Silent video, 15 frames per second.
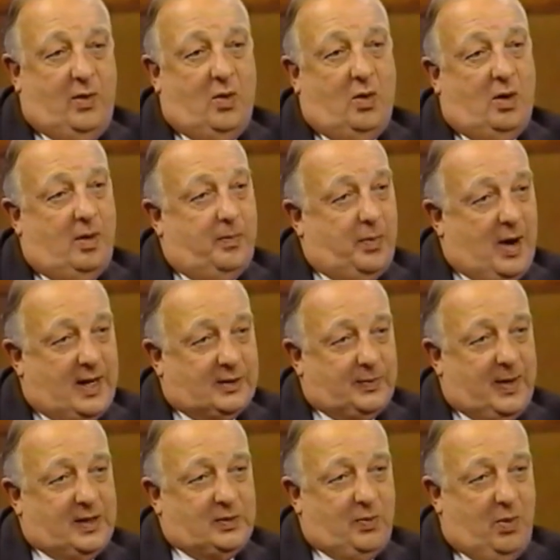or a
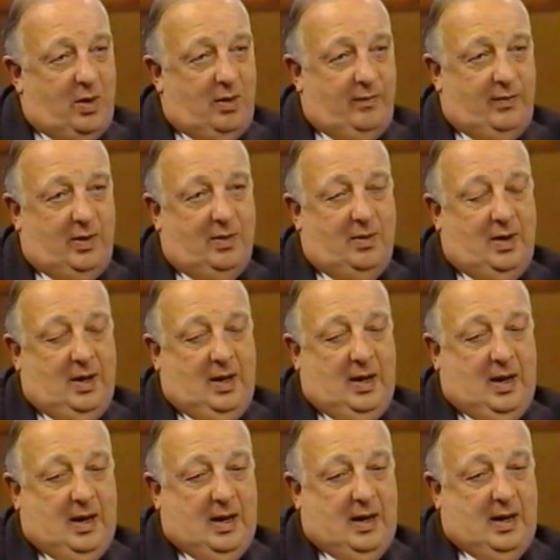prospect's point of view.
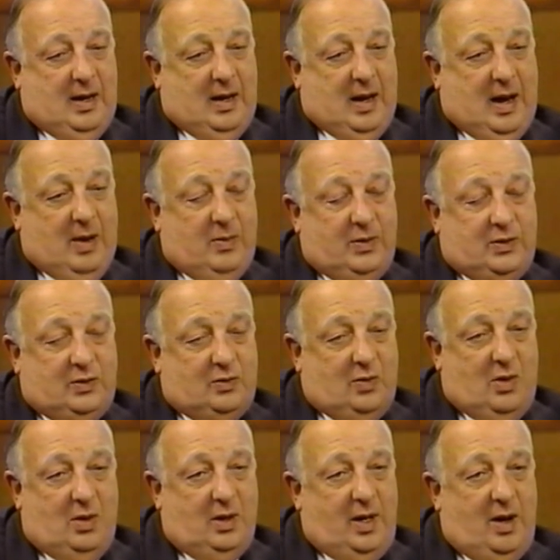I would
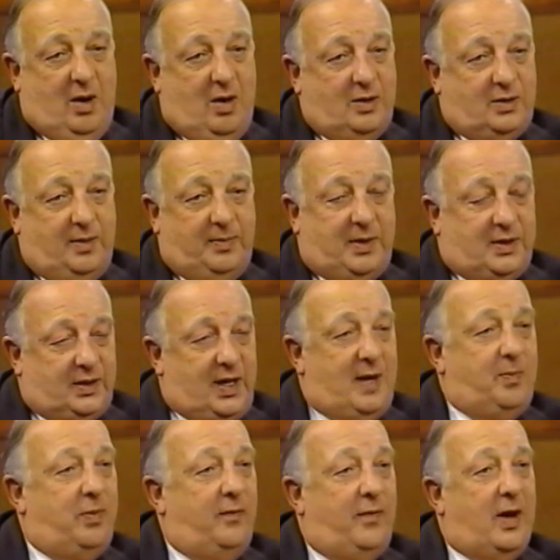strongly urge them to
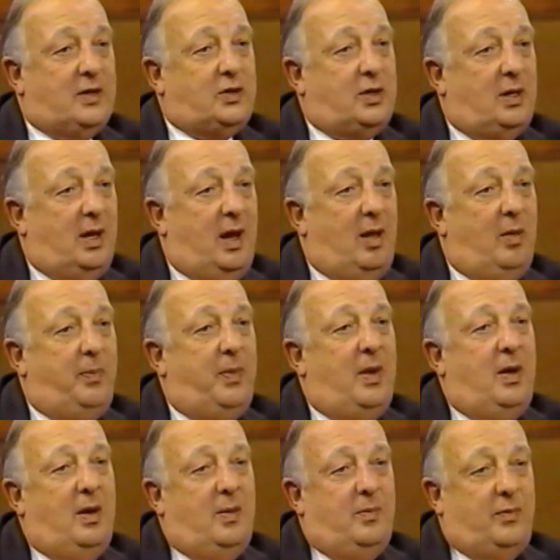seek professional help,
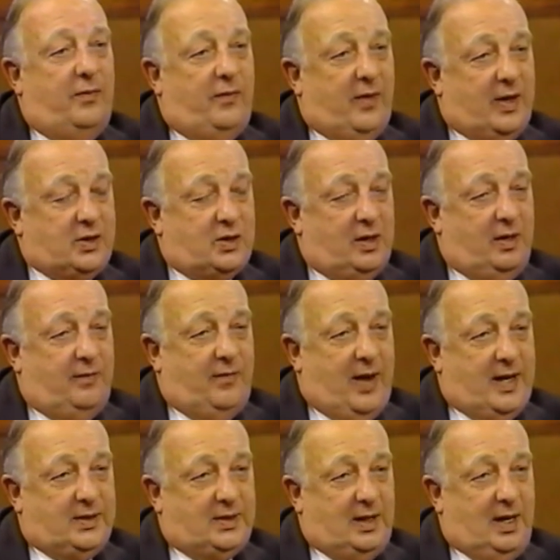professional
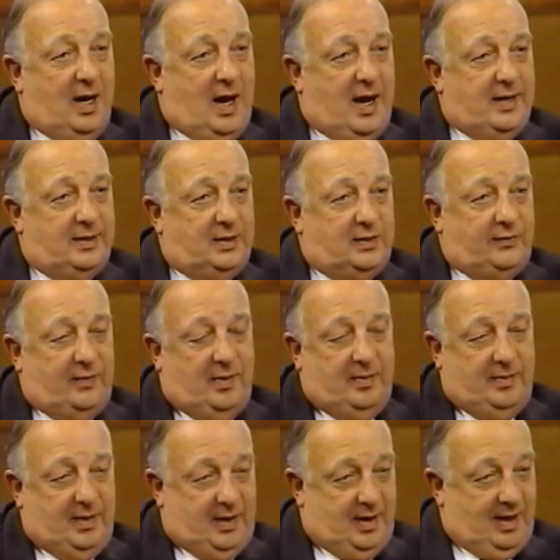advice and guidance
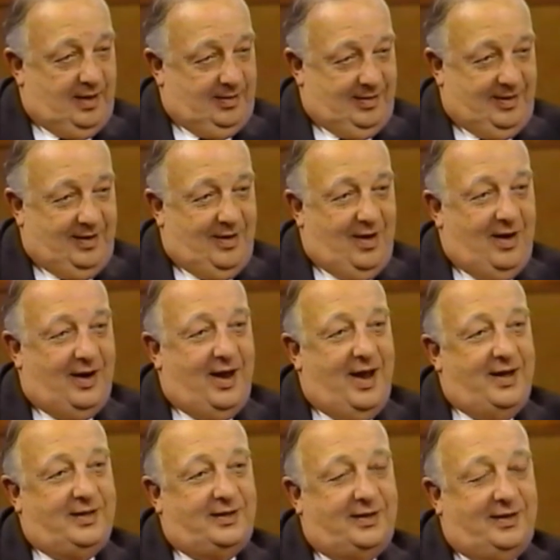from, in our
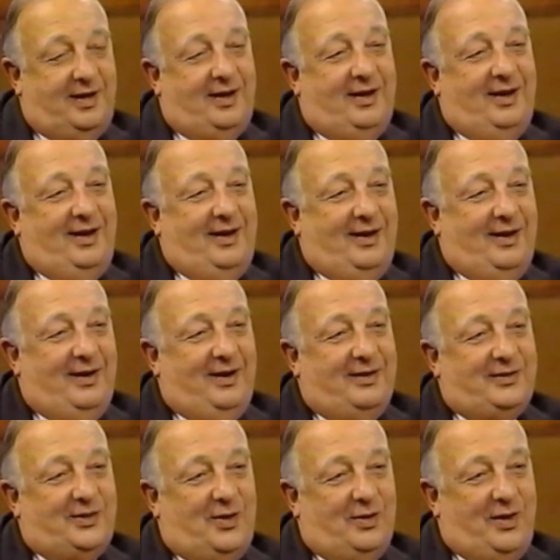case,
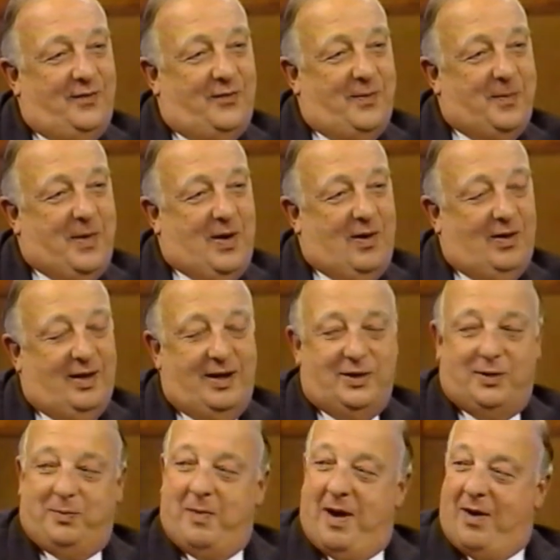certainly from Merrill
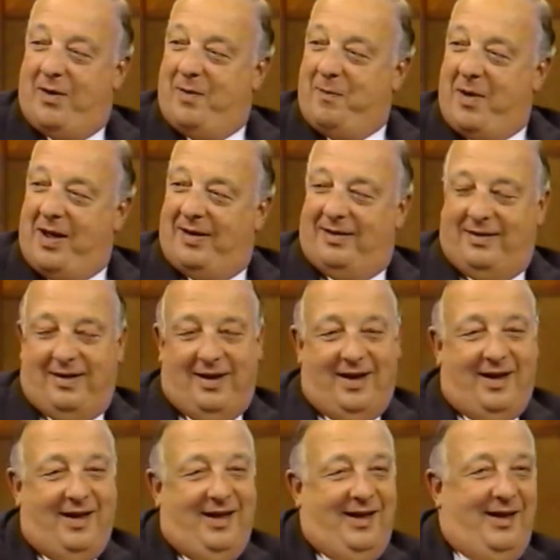Lynch. Mary might
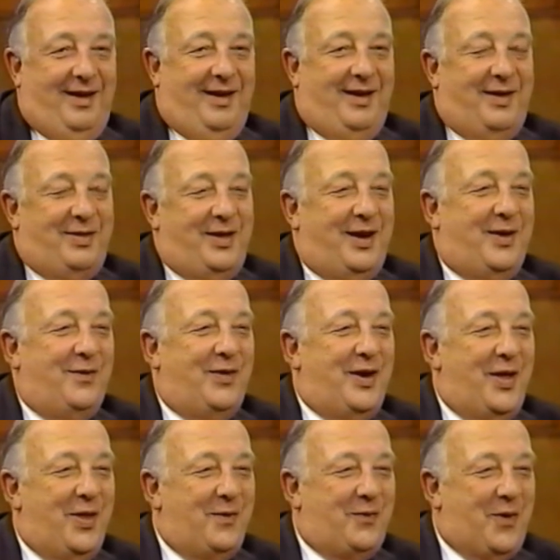think of
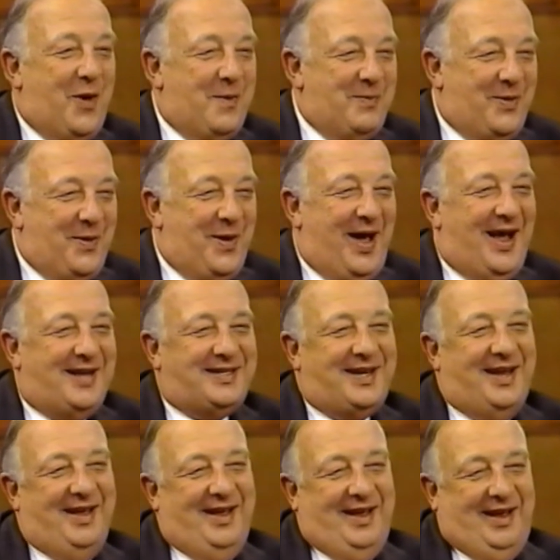another firm to
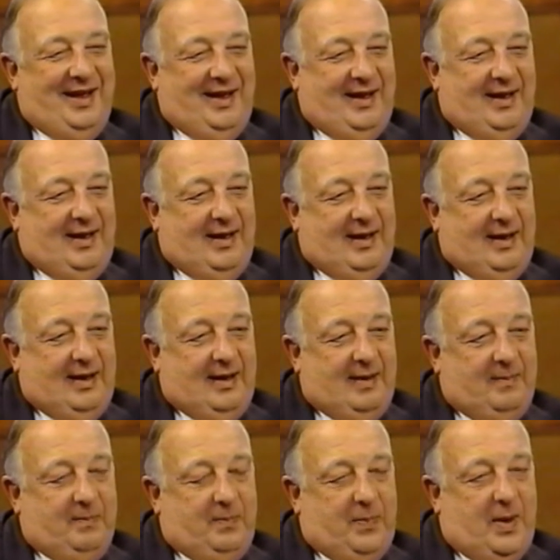ask.
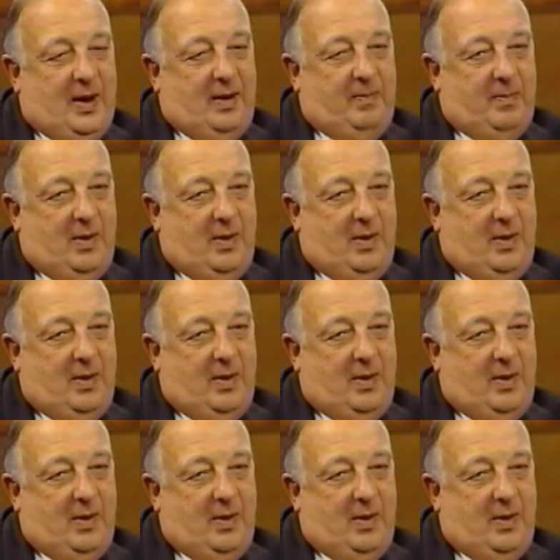But